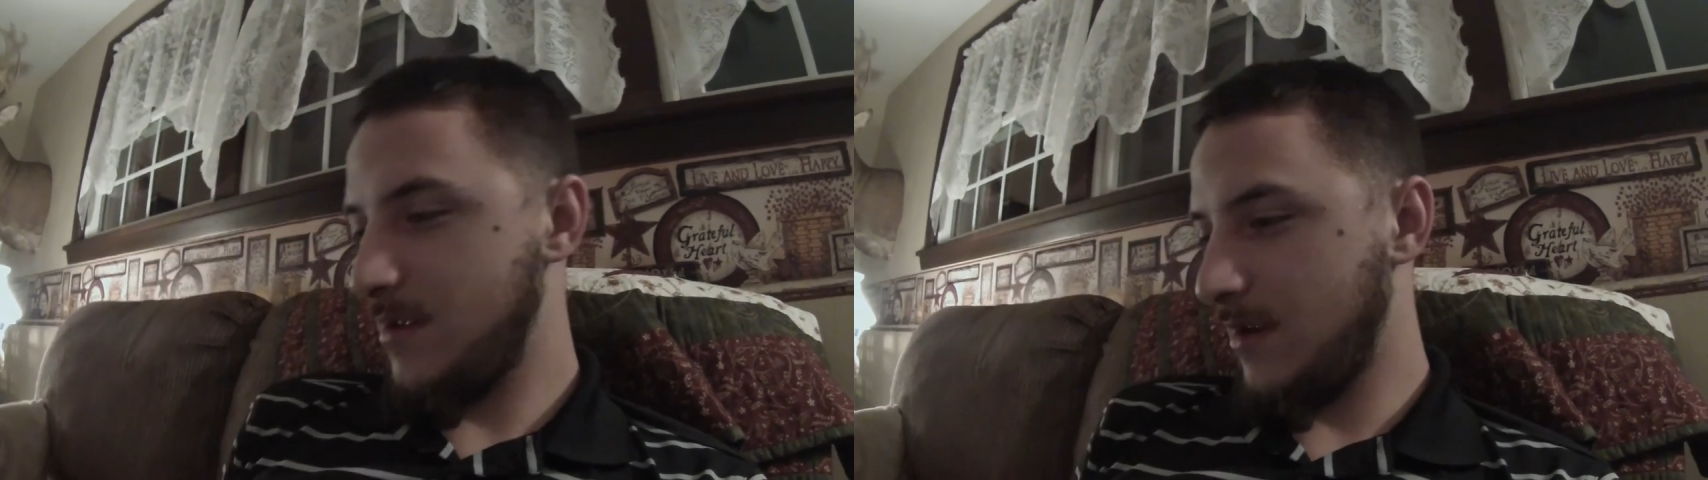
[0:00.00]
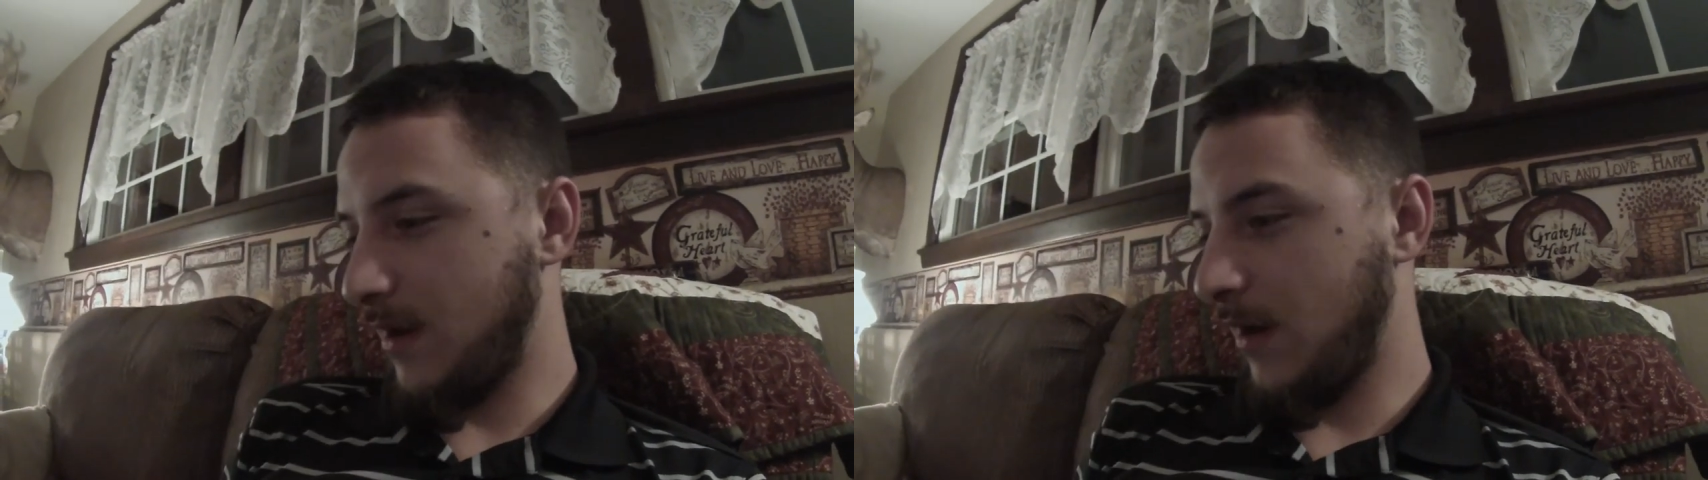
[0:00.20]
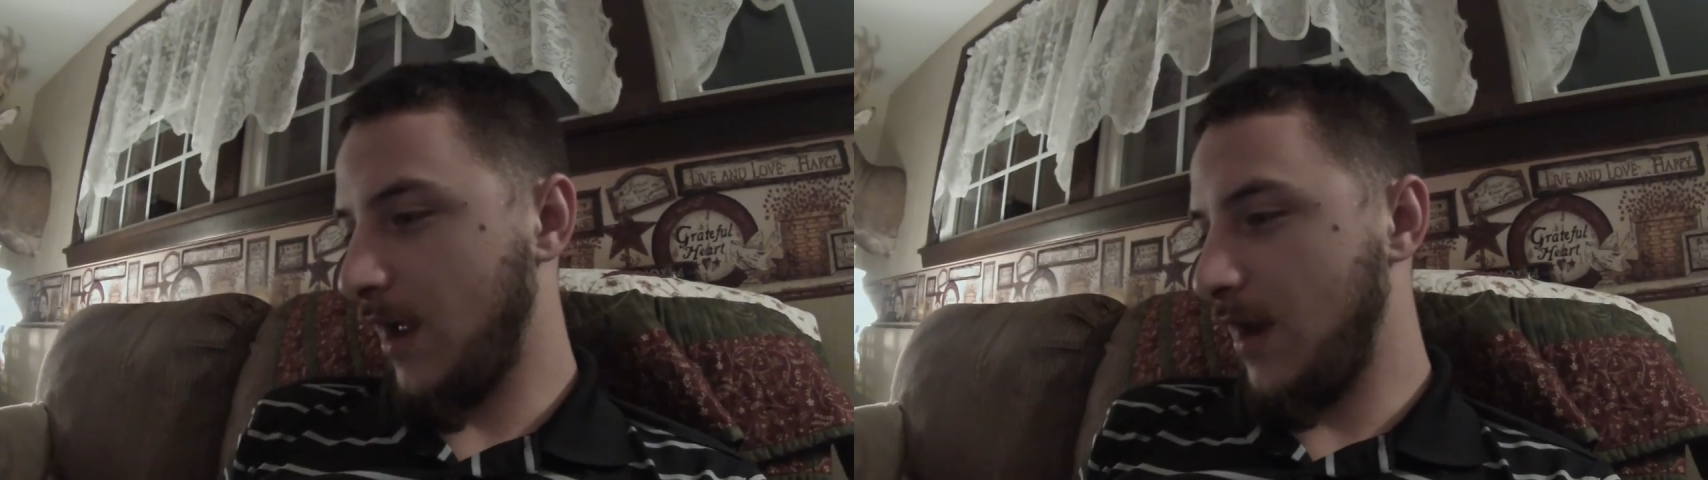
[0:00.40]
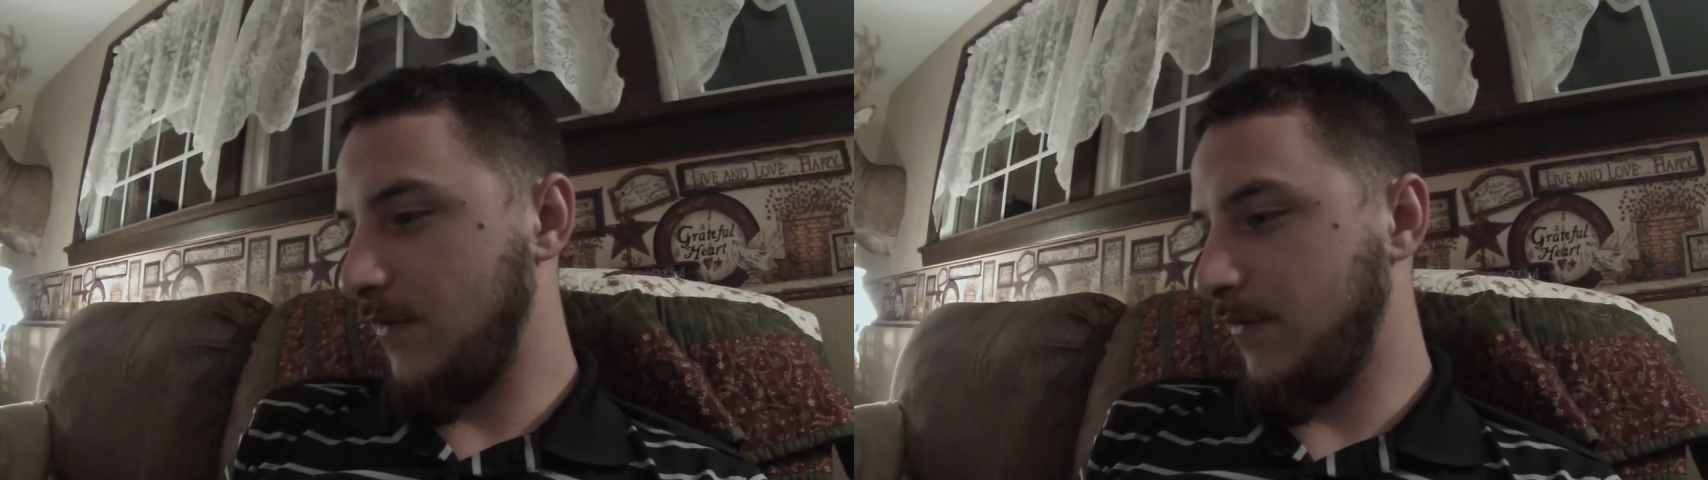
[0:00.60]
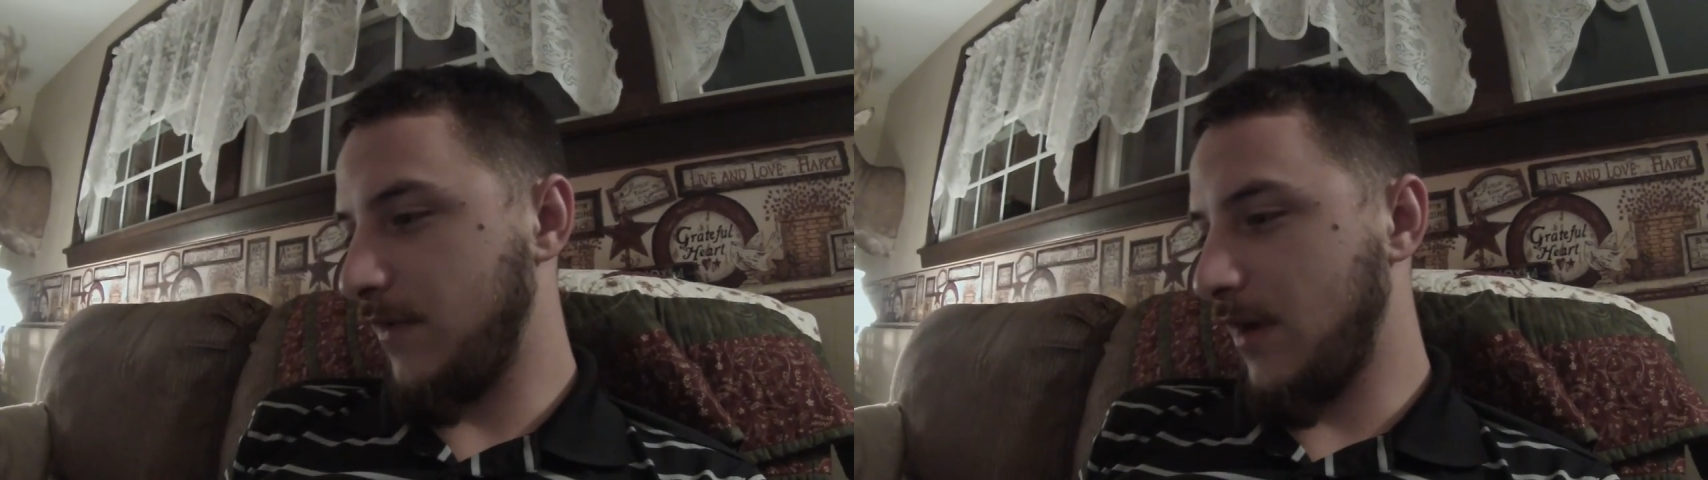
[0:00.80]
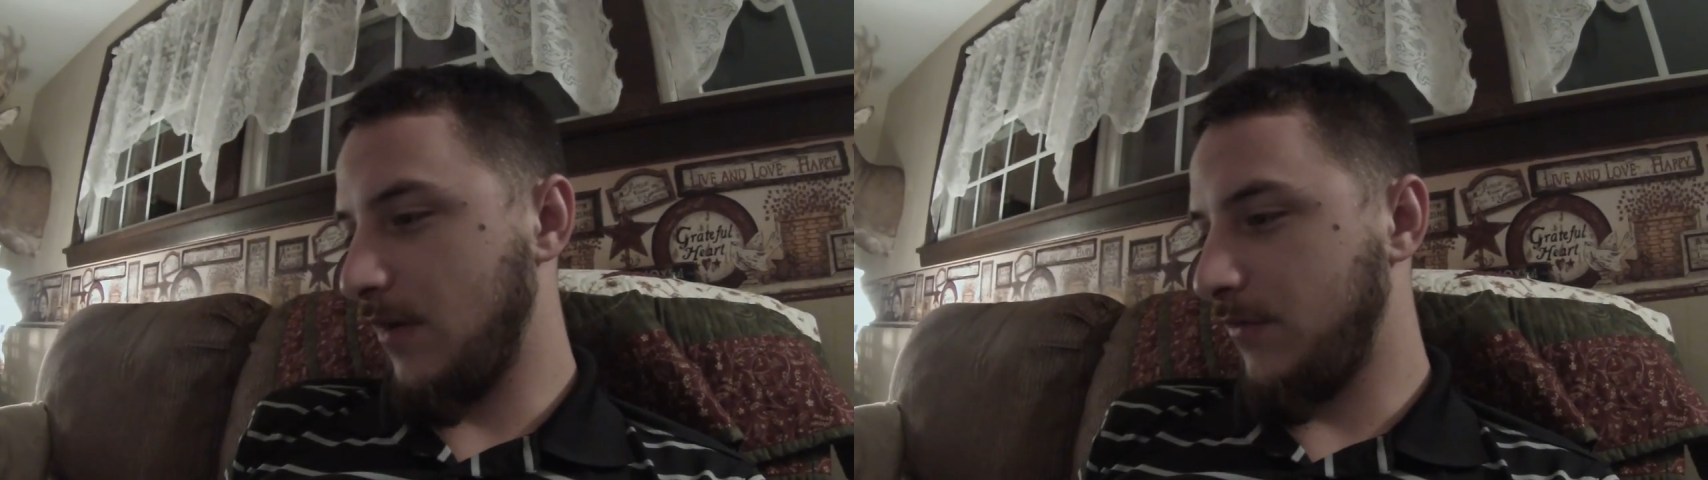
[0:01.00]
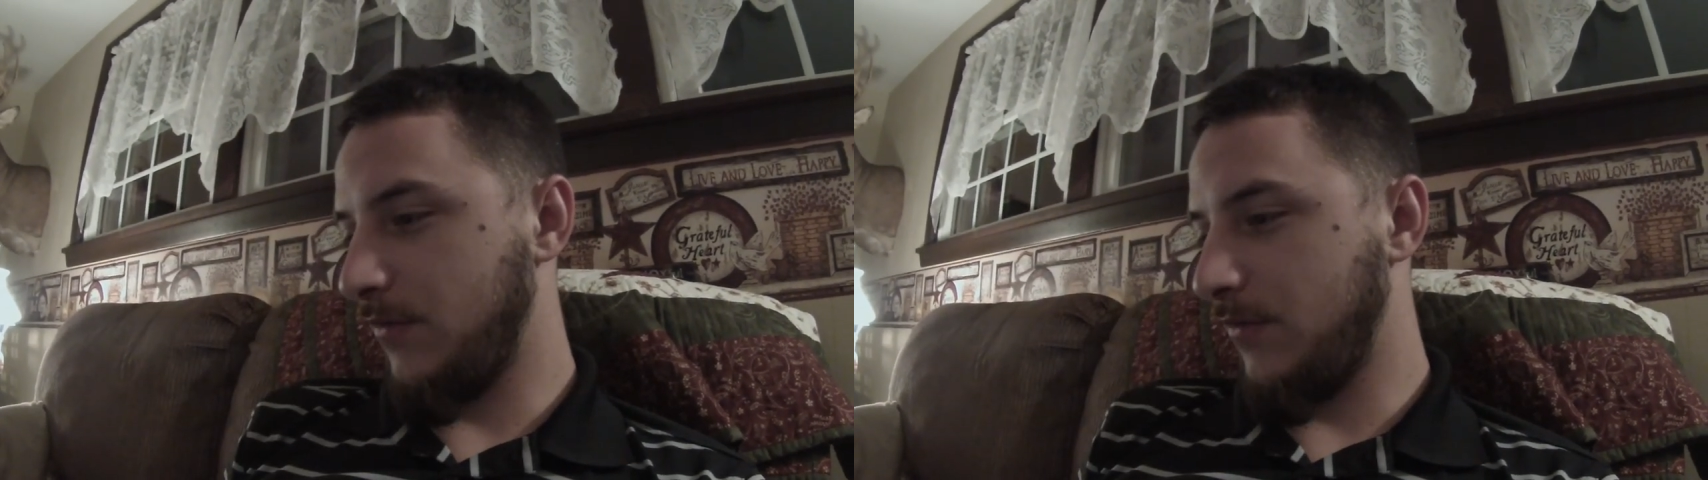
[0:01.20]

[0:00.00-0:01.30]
uh, kind of uh,